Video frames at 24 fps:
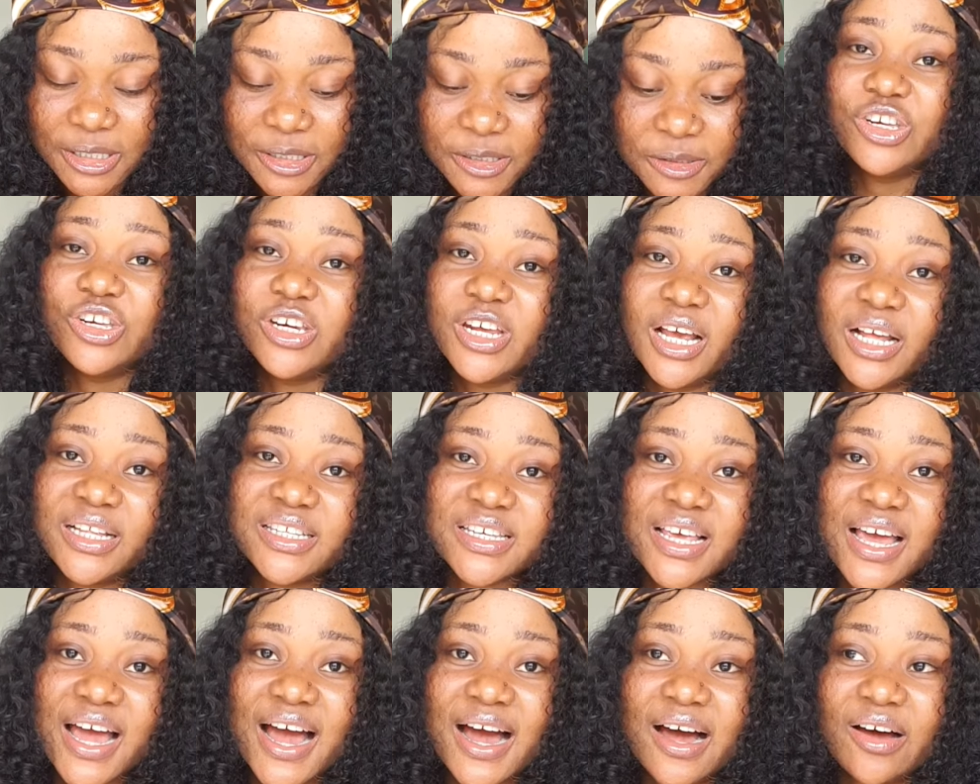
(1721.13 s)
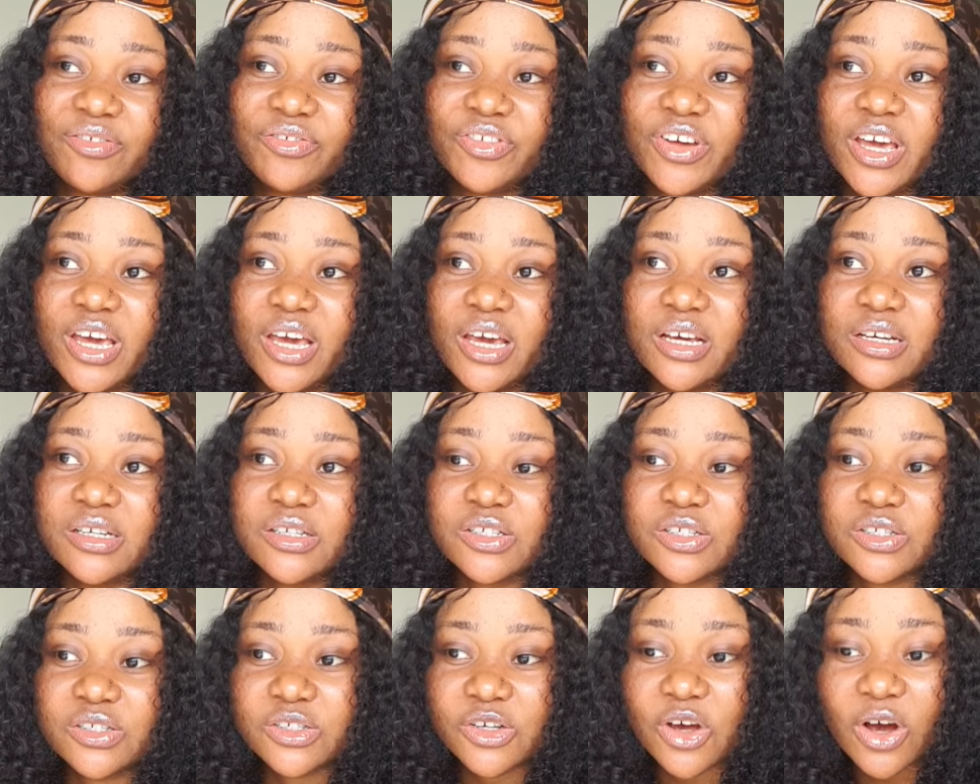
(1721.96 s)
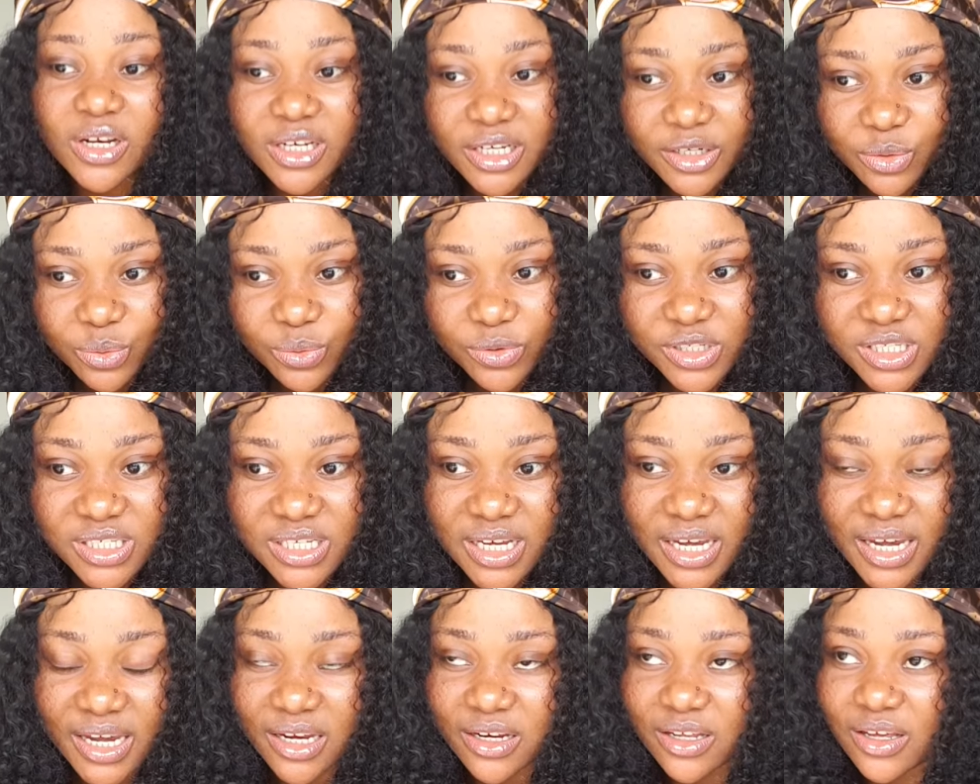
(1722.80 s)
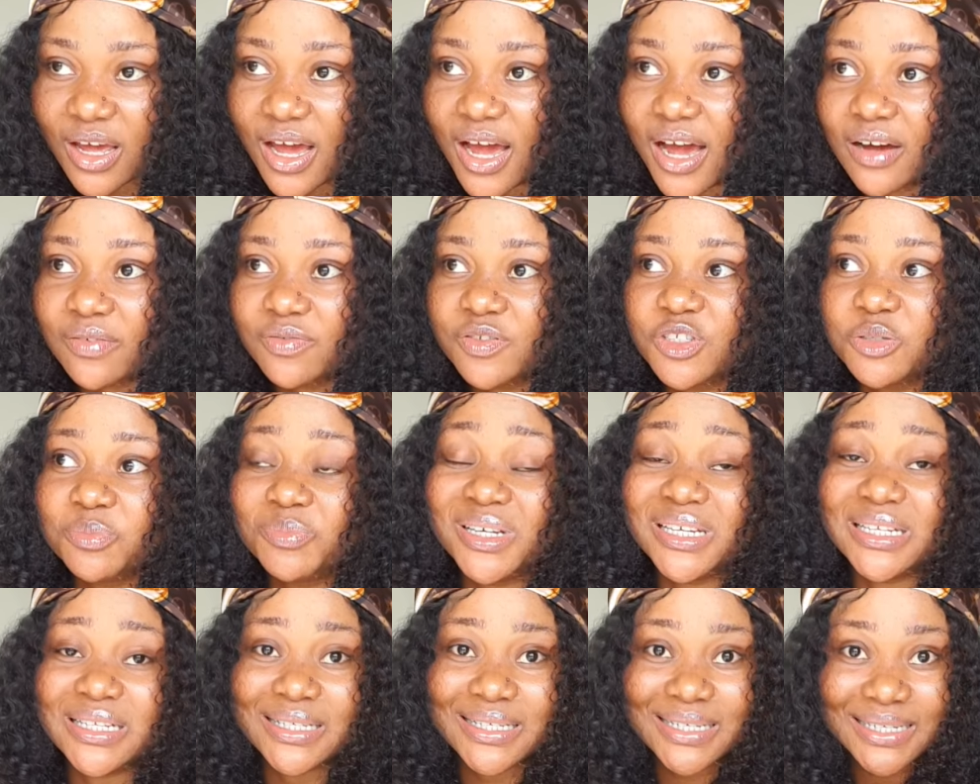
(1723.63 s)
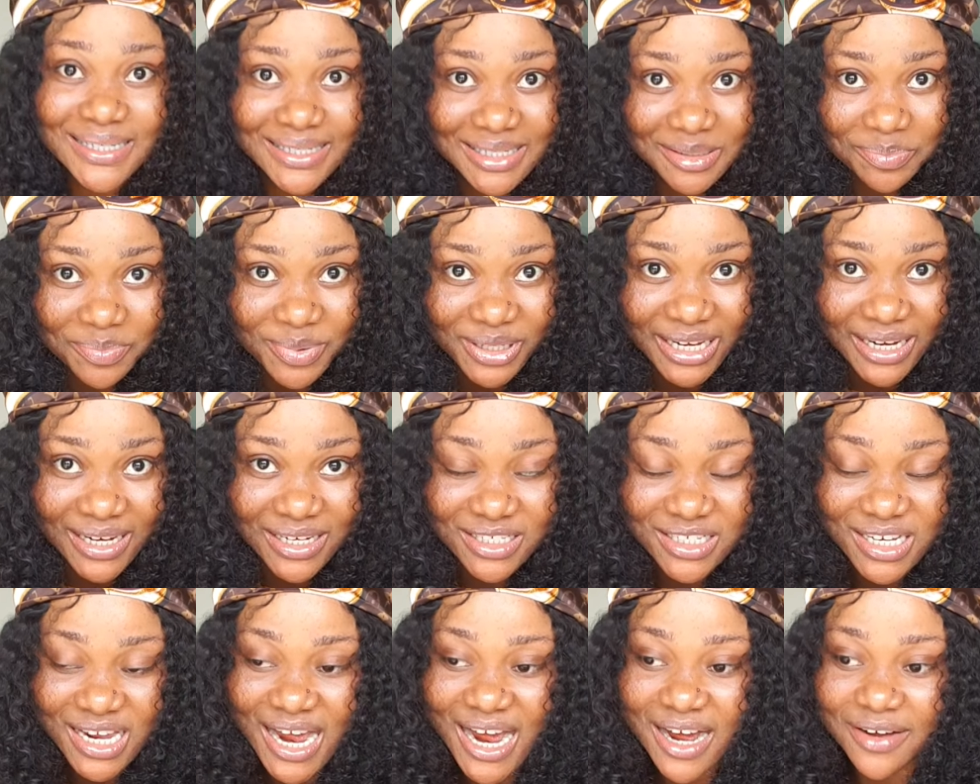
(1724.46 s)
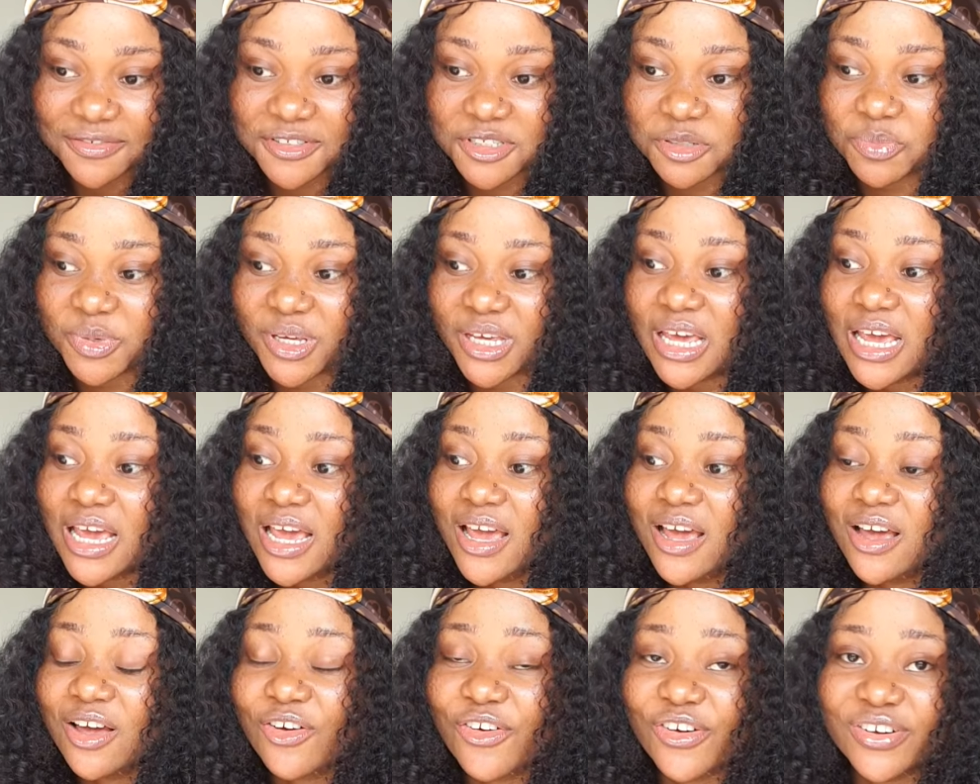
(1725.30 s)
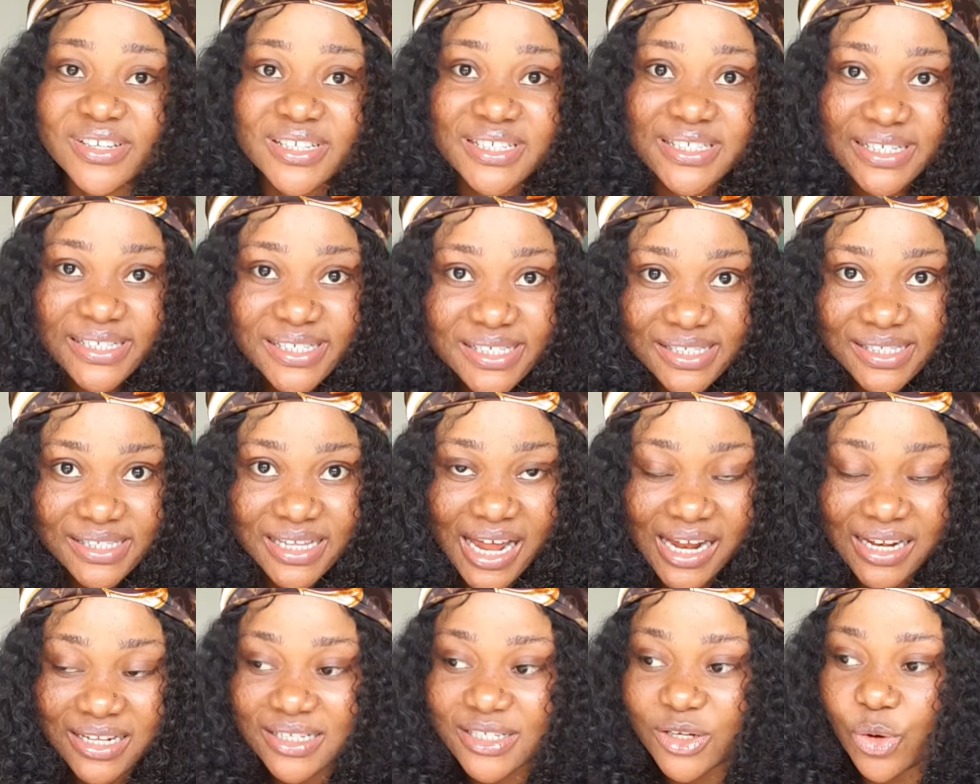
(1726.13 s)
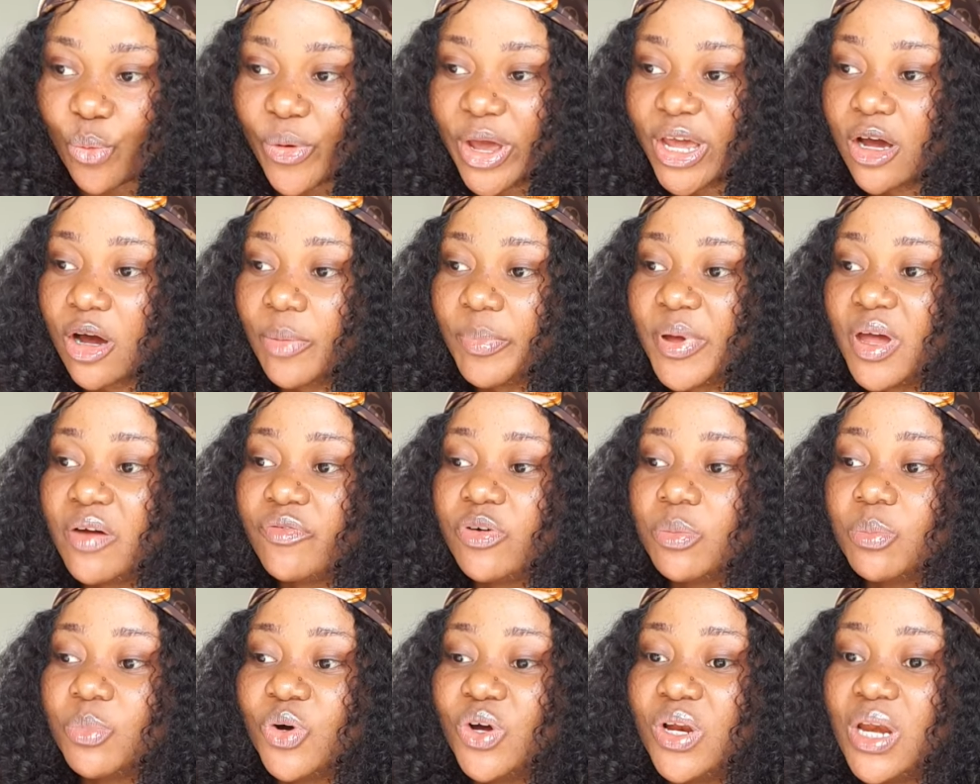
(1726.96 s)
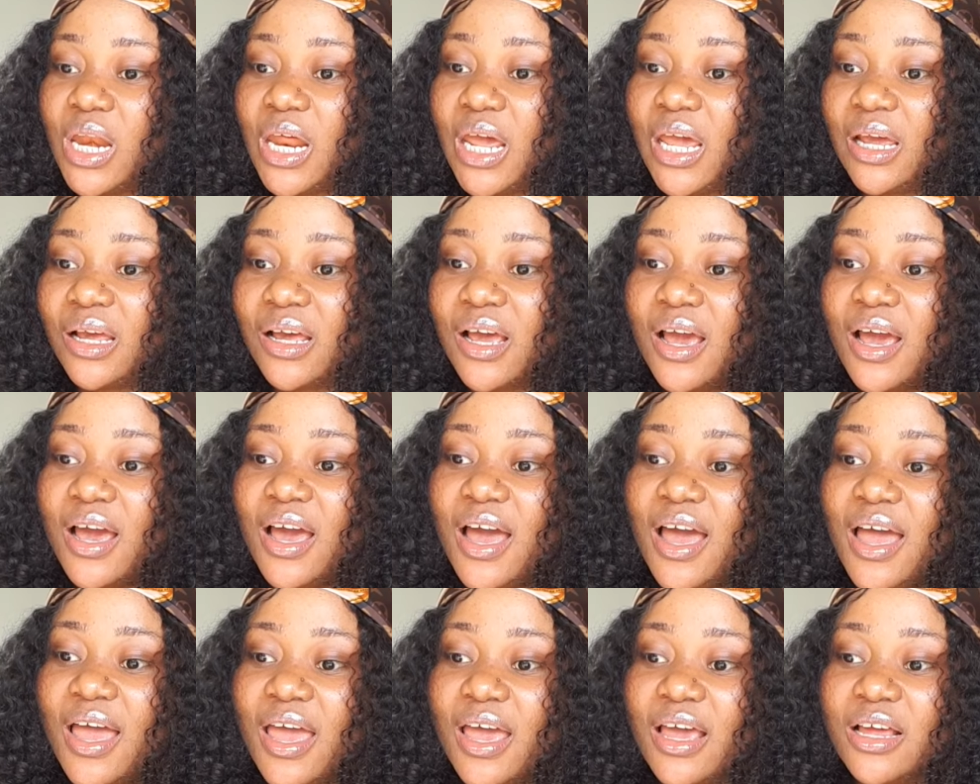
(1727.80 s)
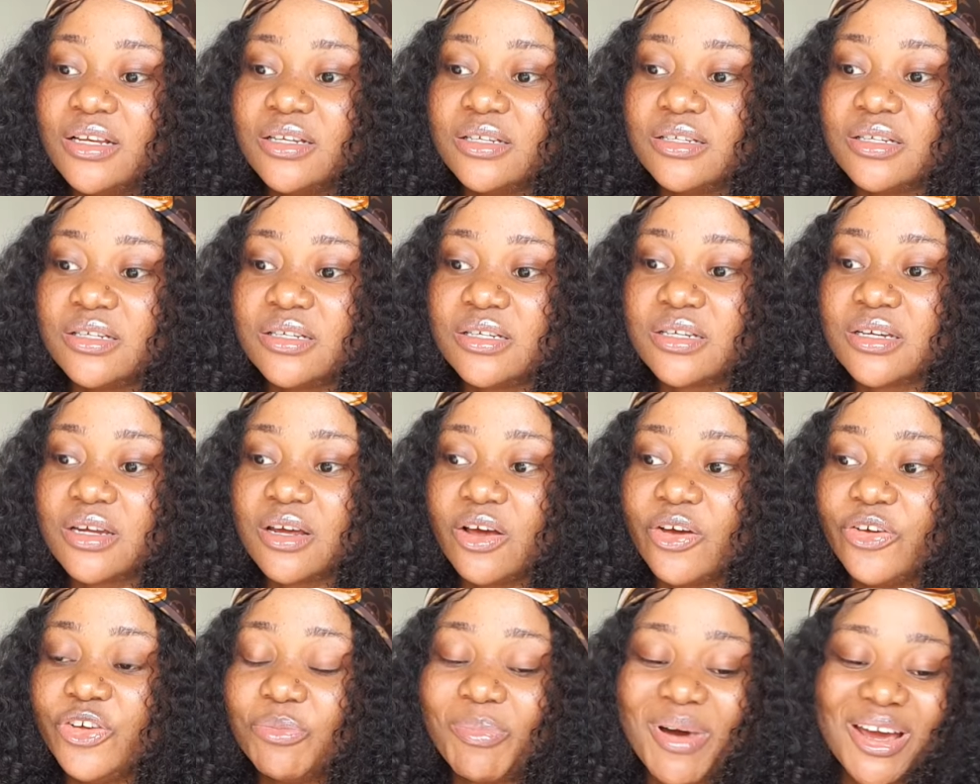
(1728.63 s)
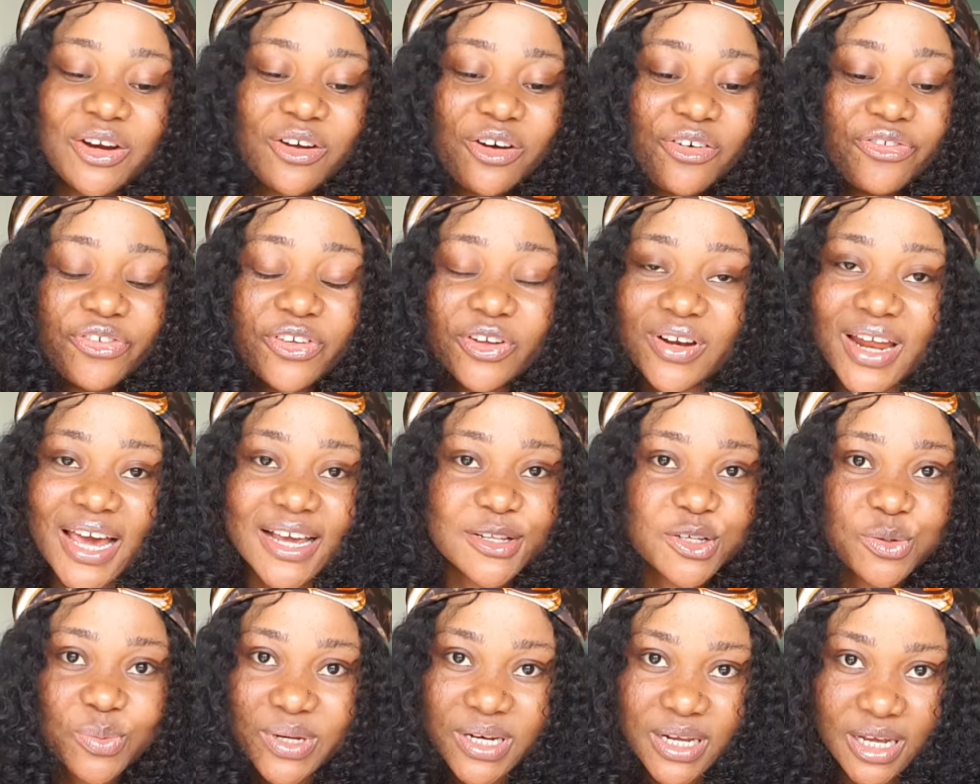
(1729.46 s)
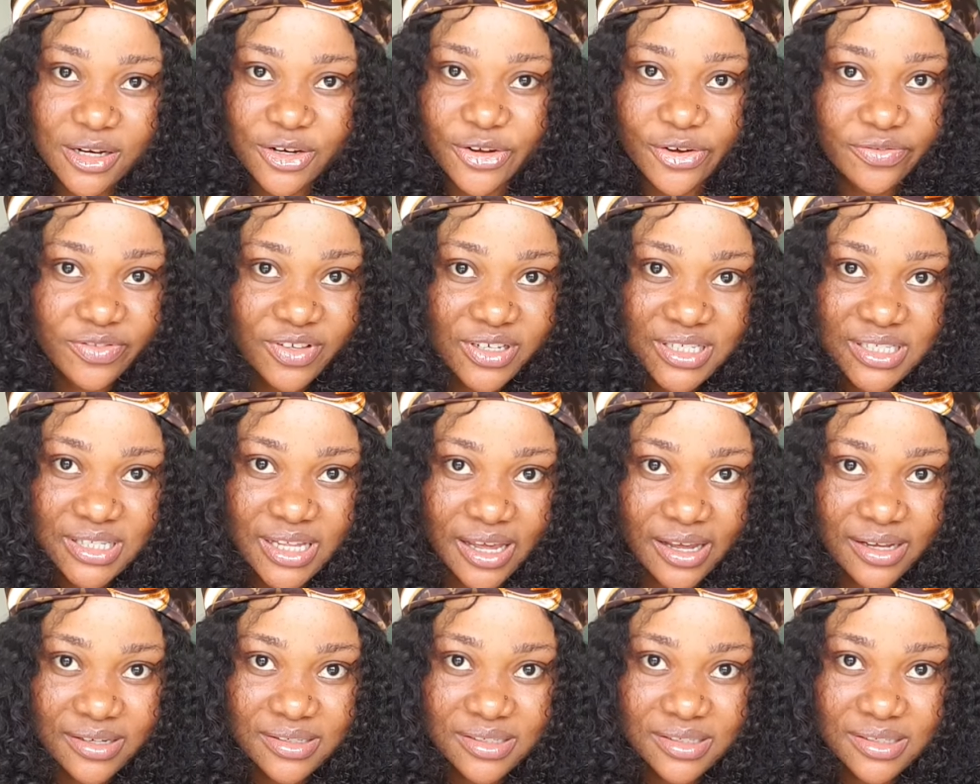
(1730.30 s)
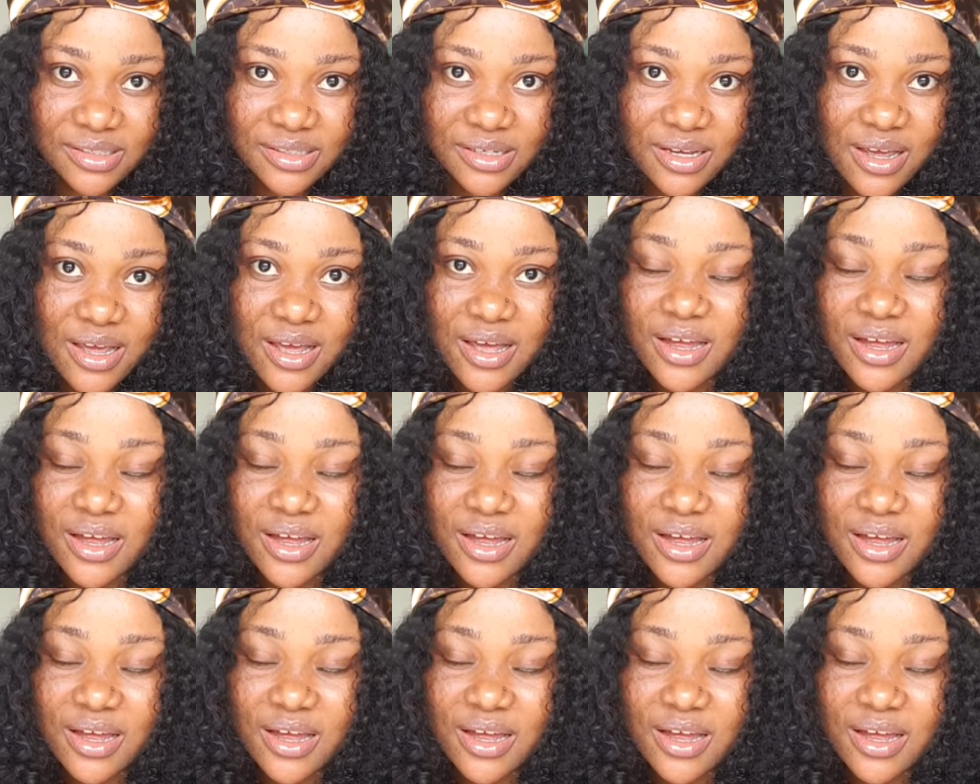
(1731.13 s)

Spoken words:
You need to have a solid routine. You have to be disciplined. You have to be consistent. Wake up every morning, and you might not feel like doing any of these things.